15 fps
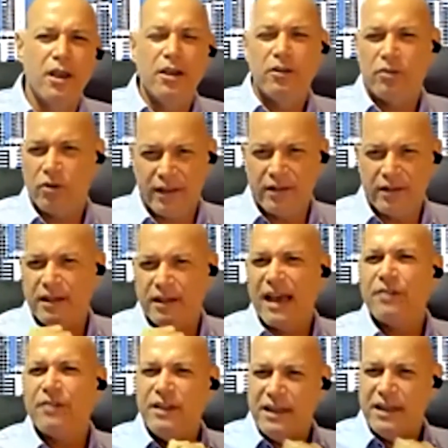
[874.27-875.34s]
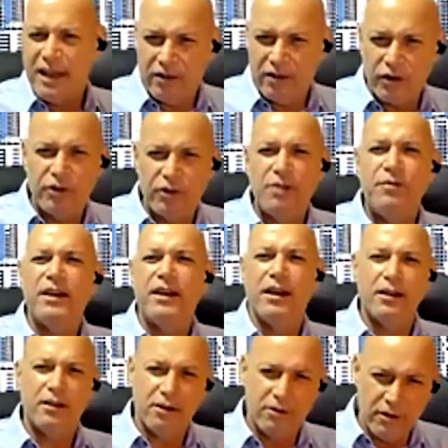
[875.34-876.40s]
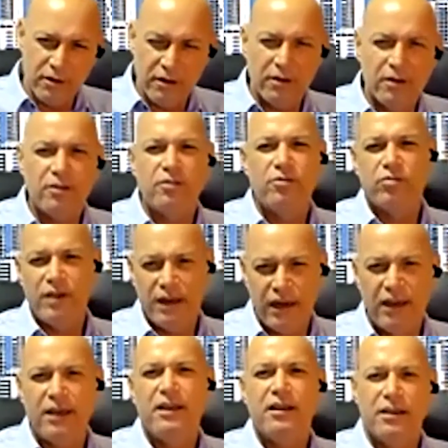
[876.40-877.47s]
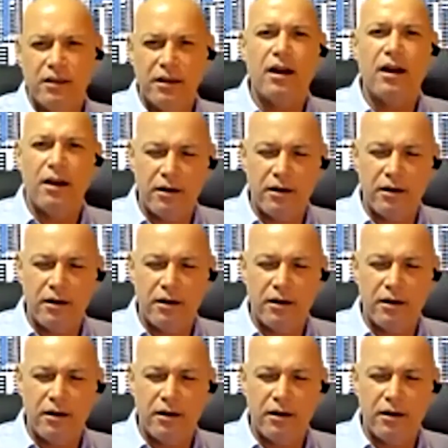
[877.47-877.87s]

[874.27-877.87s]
So the FDA certificate is really,